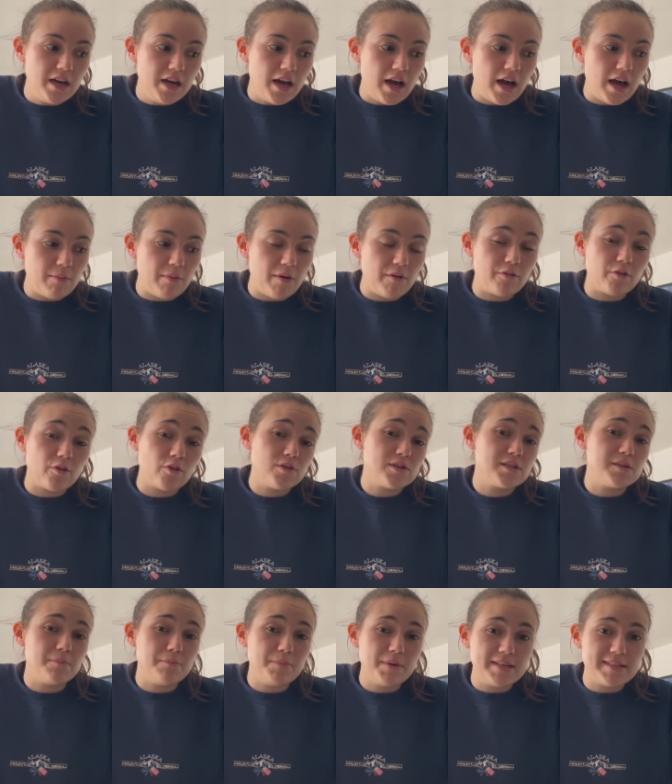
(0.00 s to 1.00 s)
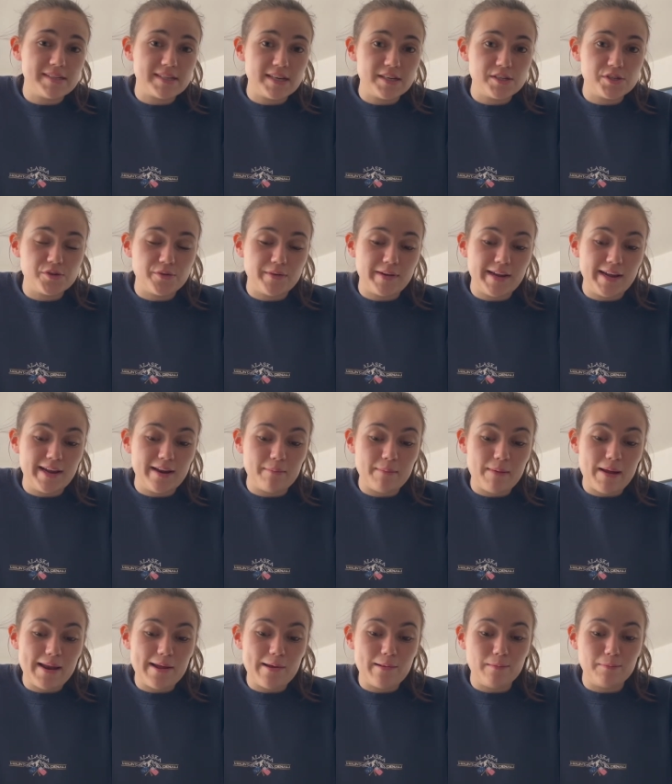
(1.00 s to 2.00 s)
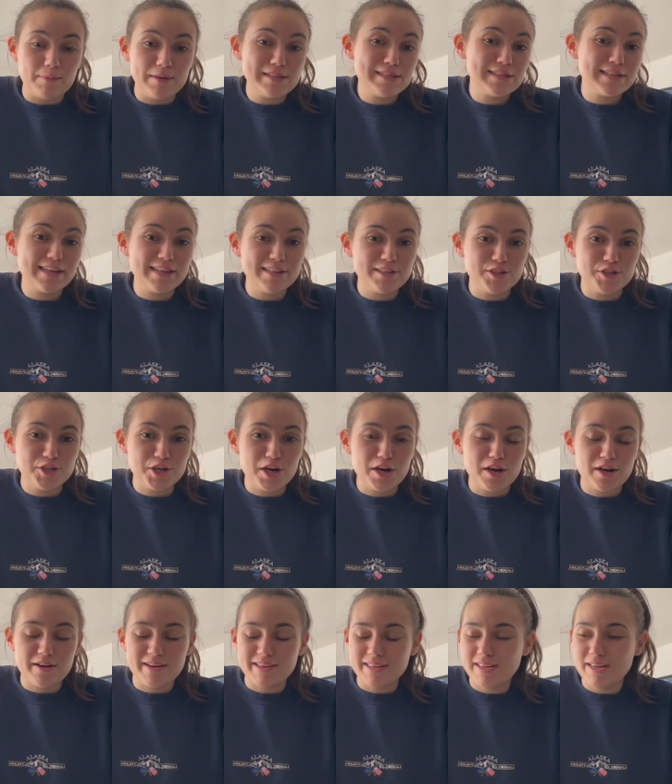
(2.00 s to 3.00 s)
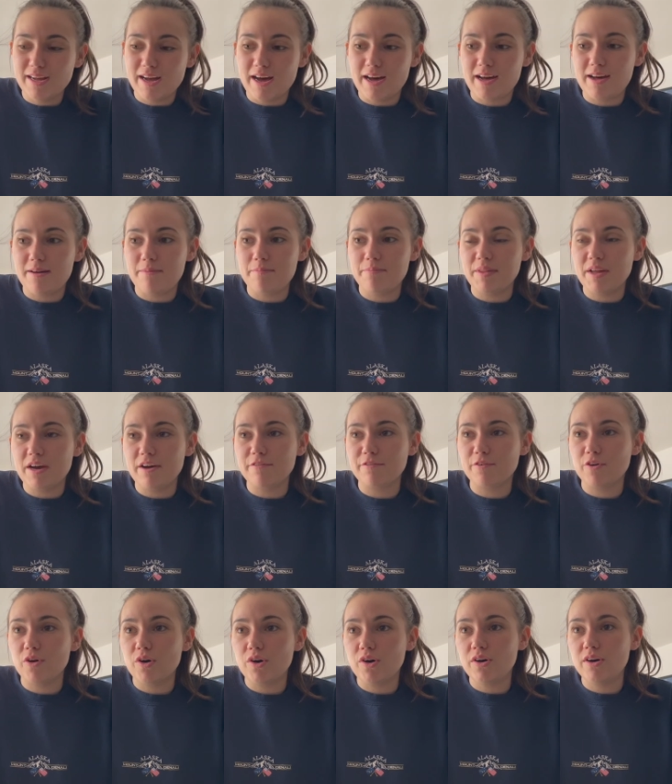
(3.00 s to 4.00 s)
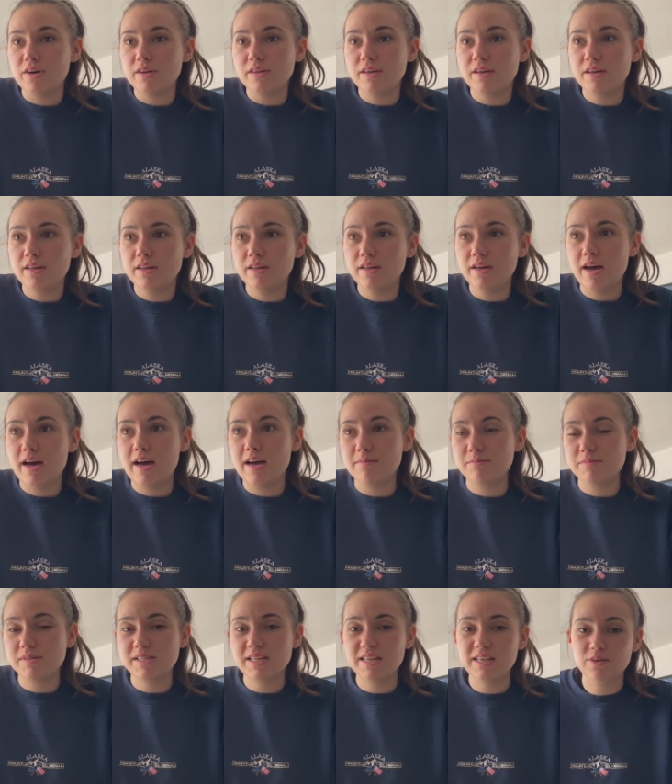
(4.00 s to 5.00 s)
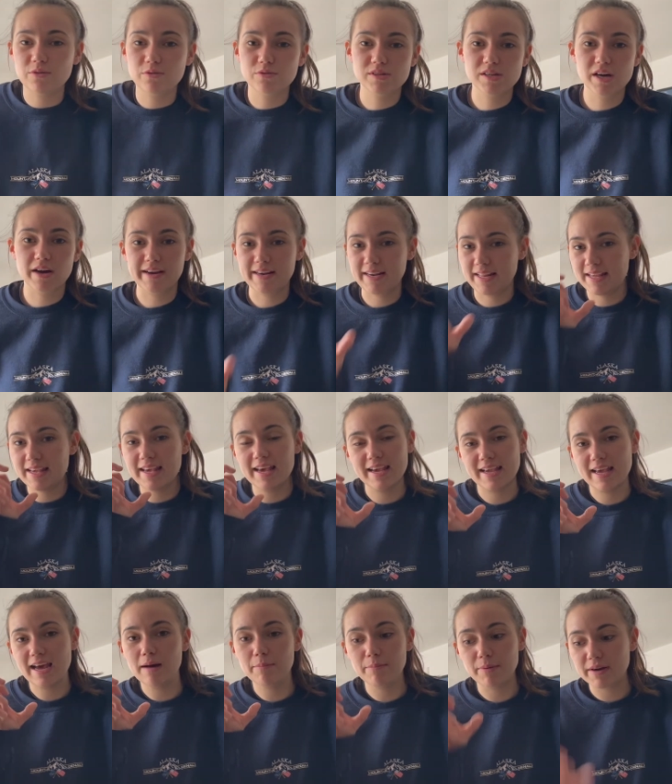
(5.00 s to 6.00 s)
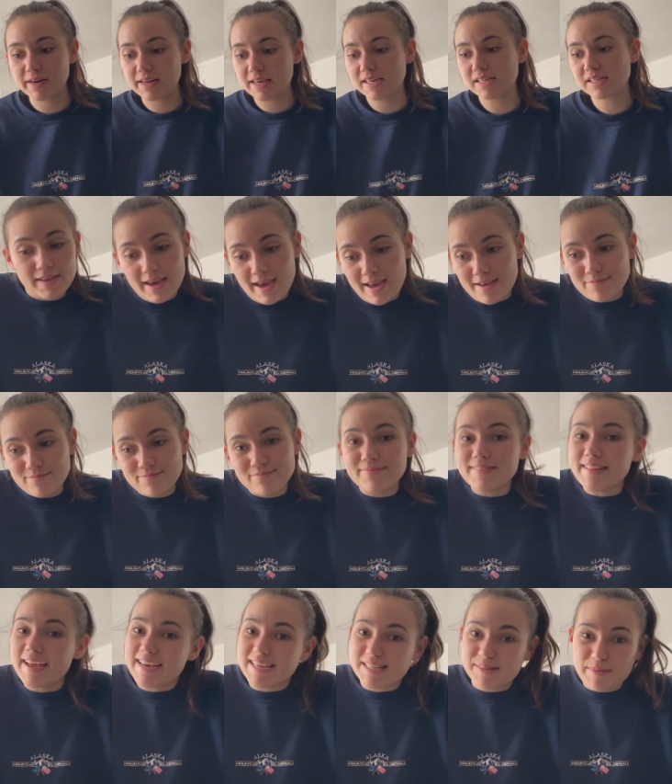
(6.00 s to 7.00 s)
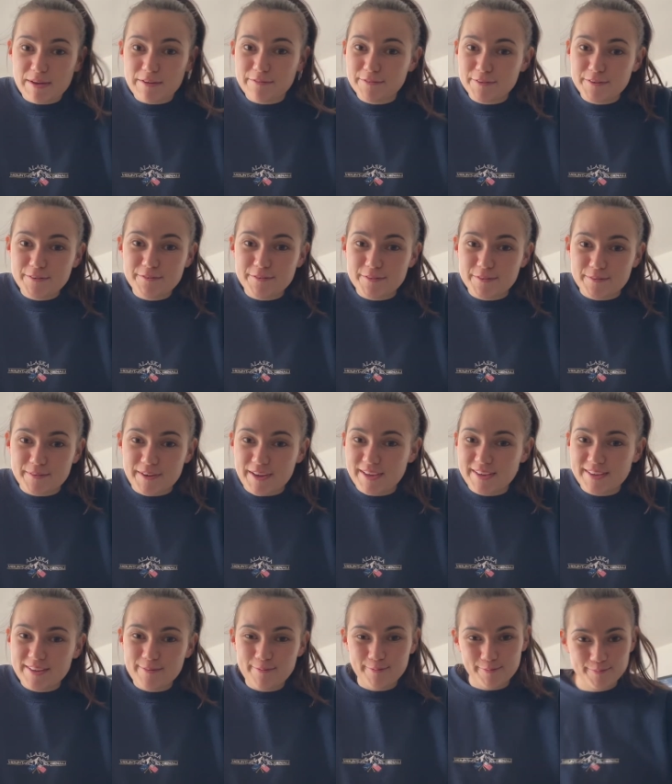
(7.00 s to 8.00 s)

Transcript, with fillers: Um, I've got some biscuits already in my little biscuit jar. Um, I've got um, some little tiny Kit Kat bunnies. Yeah, that is my food for the week.